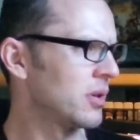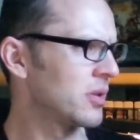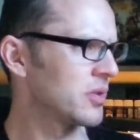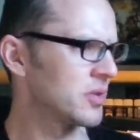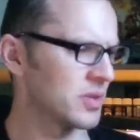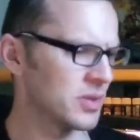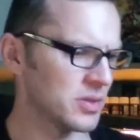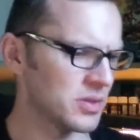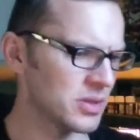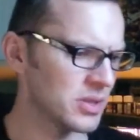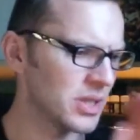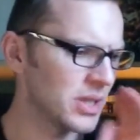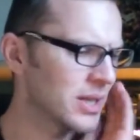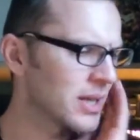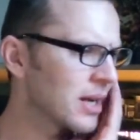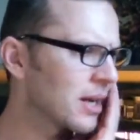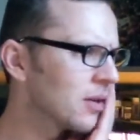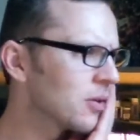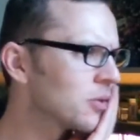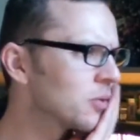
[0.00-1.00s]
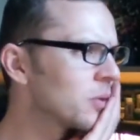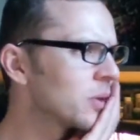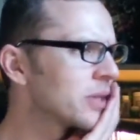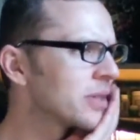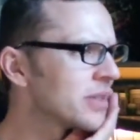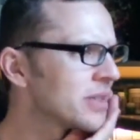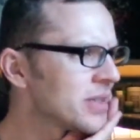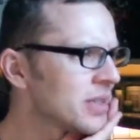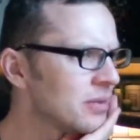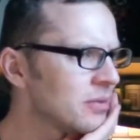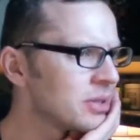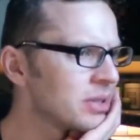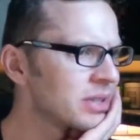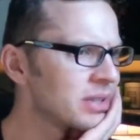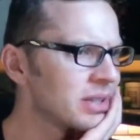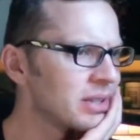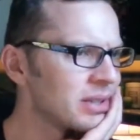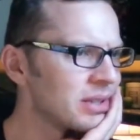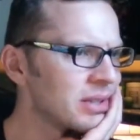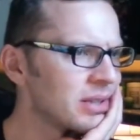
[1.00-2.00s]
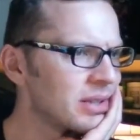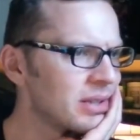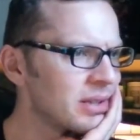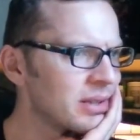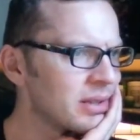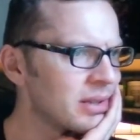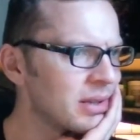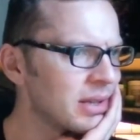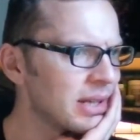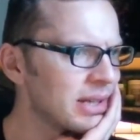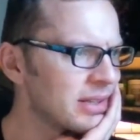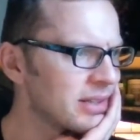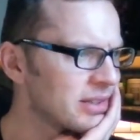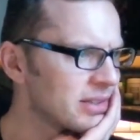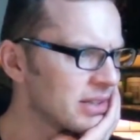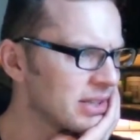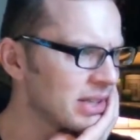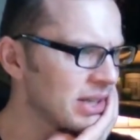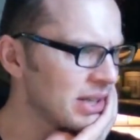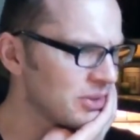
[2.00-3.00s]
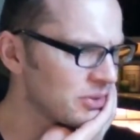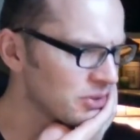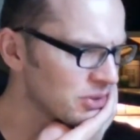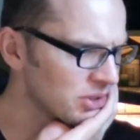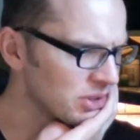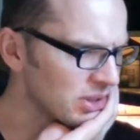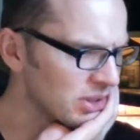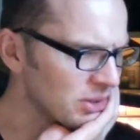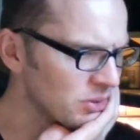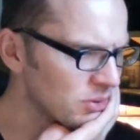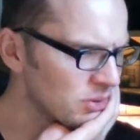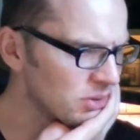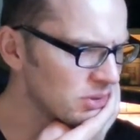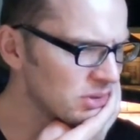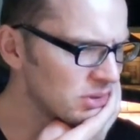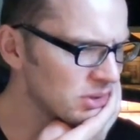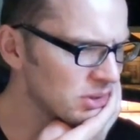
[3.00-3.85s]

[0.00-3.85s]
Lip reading: Let's check out what's the latest status now.